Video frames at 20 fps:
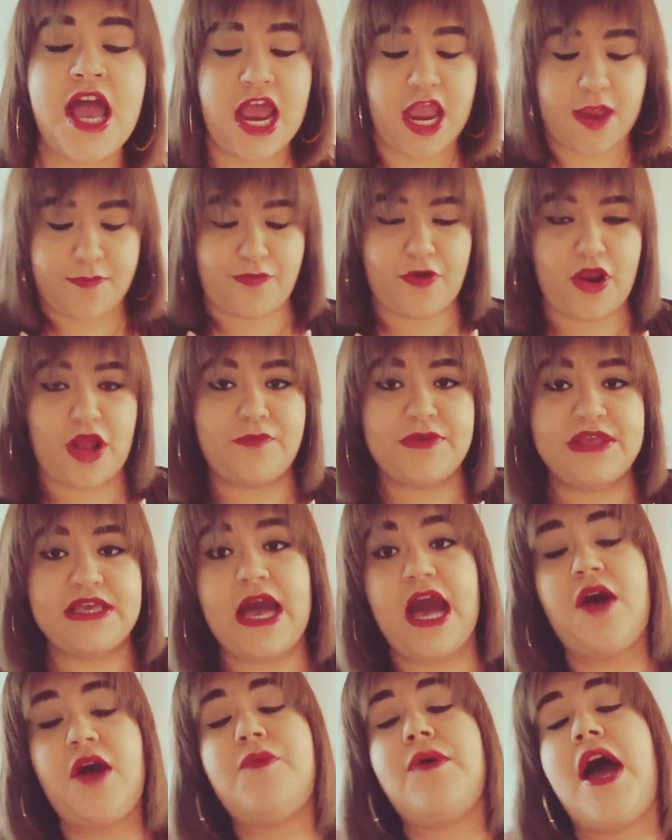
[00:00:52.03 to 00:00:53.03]
I promise
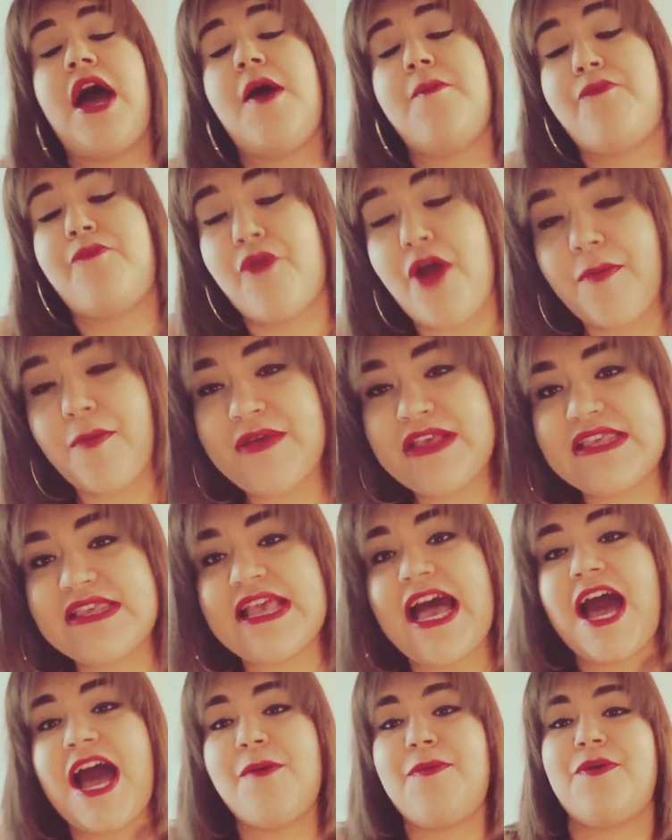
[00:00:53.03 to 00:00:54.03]

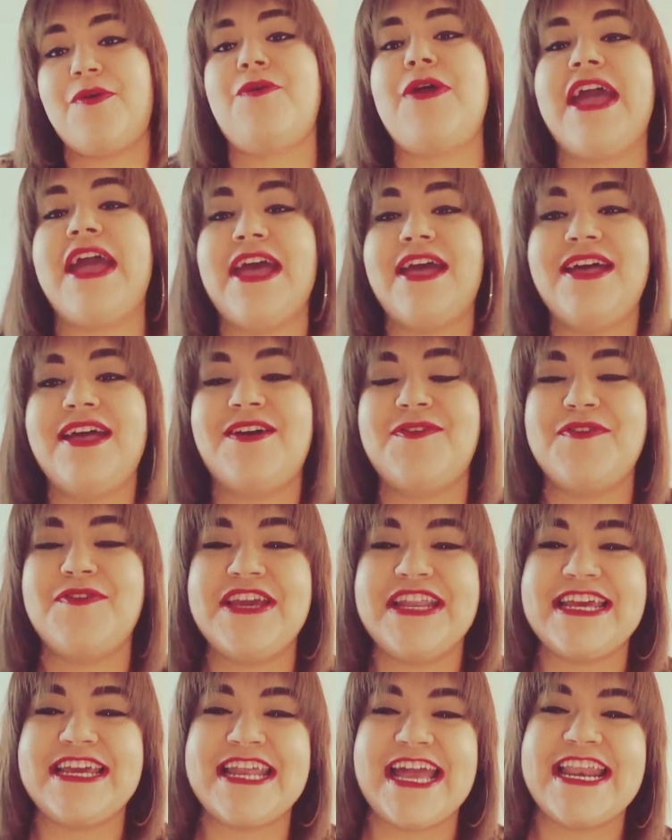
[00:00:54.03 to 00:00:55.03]
I will
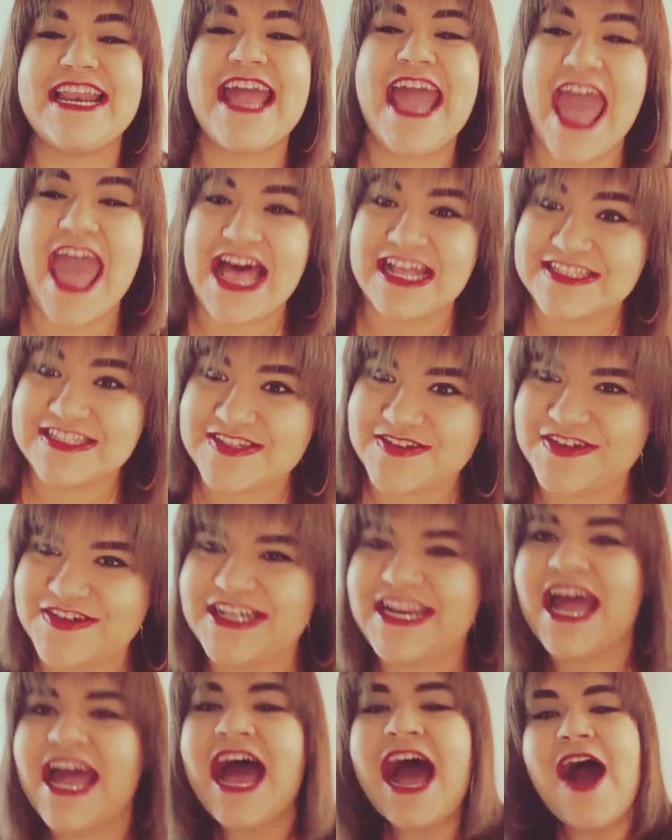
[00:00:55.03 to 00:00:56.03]
read it and answer
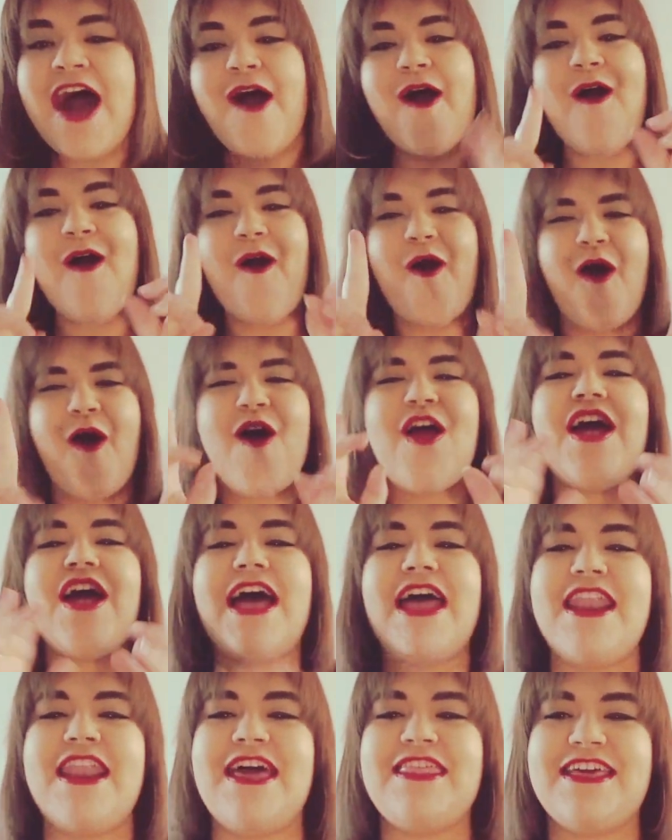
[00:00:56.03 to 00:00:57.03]
it. Or
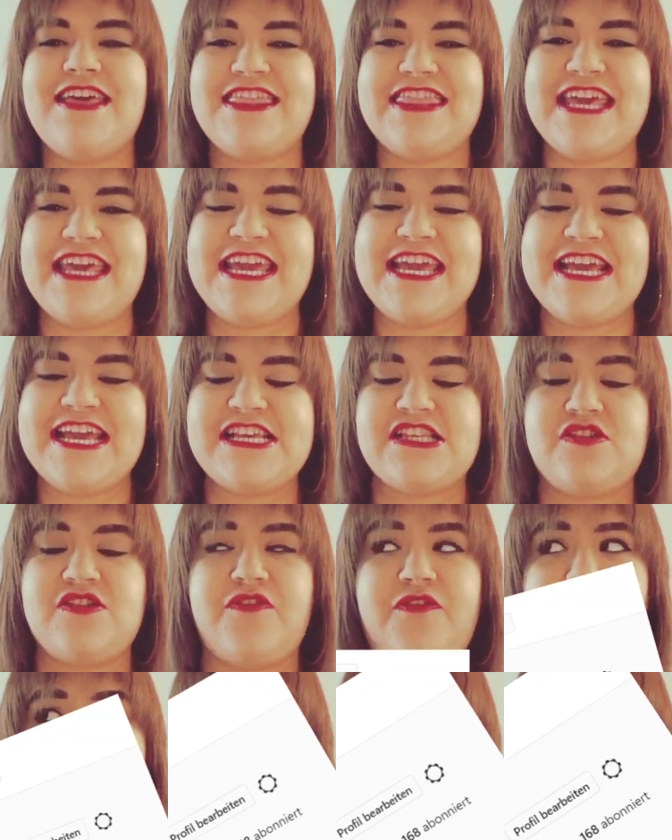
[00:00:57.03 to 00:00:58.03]
another thing is to
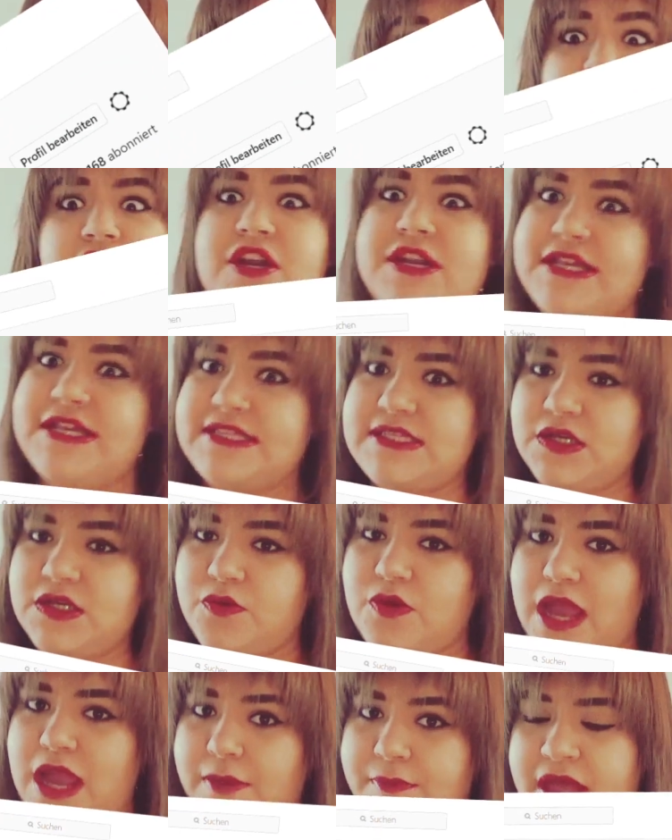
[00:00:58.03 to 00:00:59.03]
follow me on
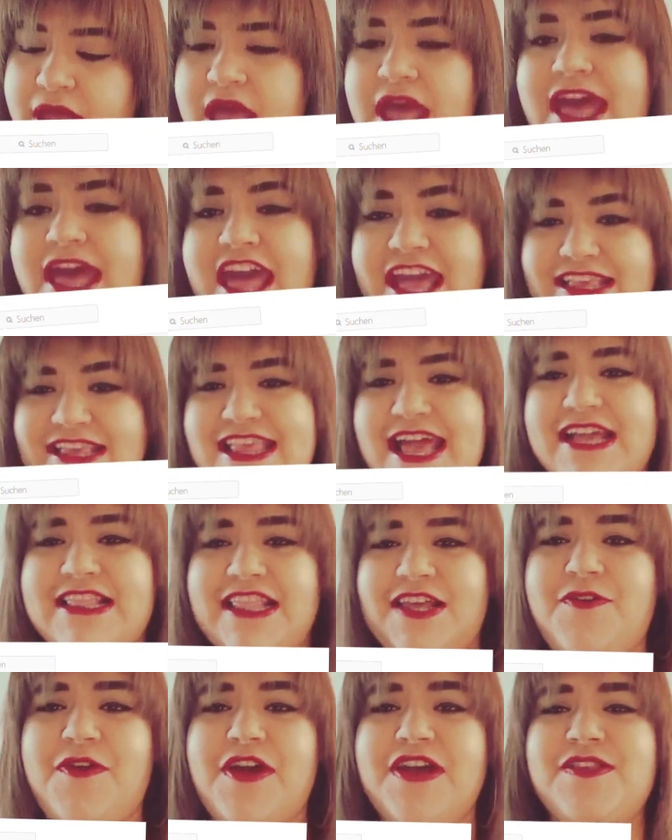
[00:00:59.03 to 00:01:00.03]
Instagram.
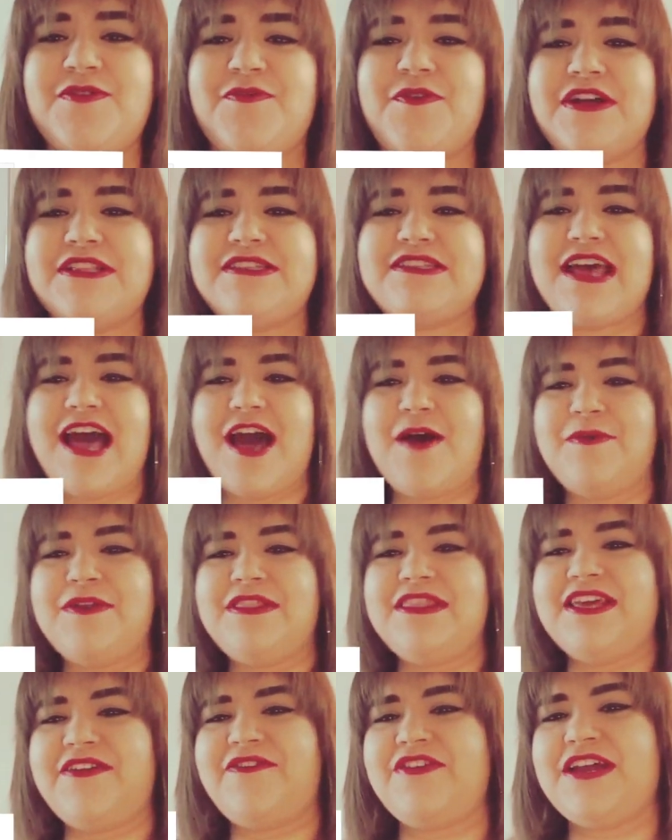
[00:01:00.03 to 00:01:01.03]
Exactly, crazy ones. I
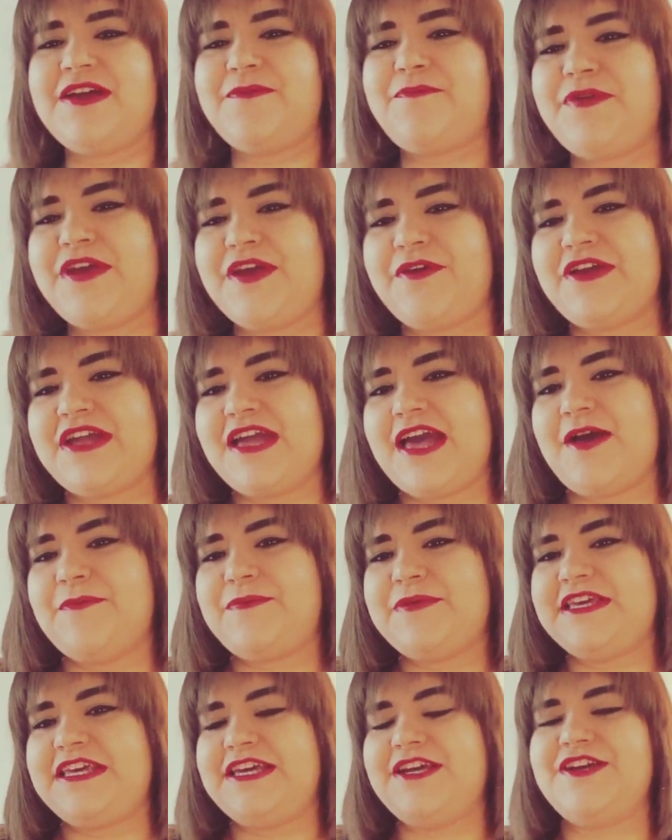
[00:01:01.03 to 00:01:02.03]
will leave it appearing
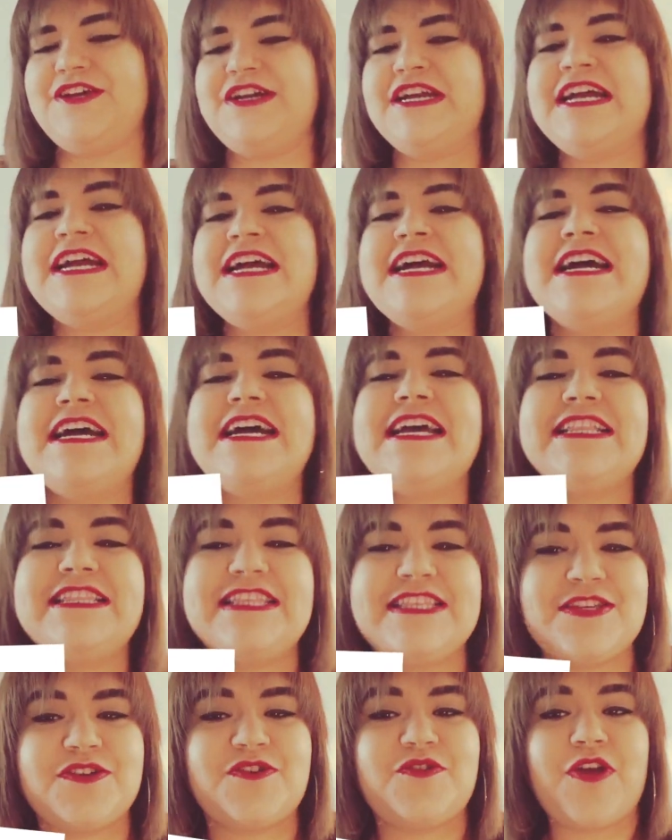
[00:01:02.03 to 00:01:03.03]
up here.
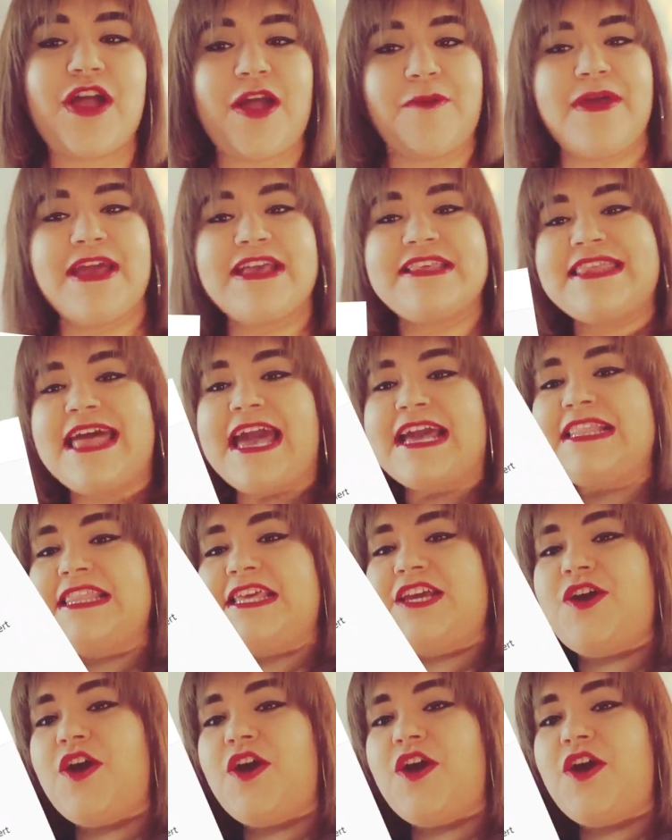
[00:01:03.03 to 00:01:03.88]
Instagram, exactly.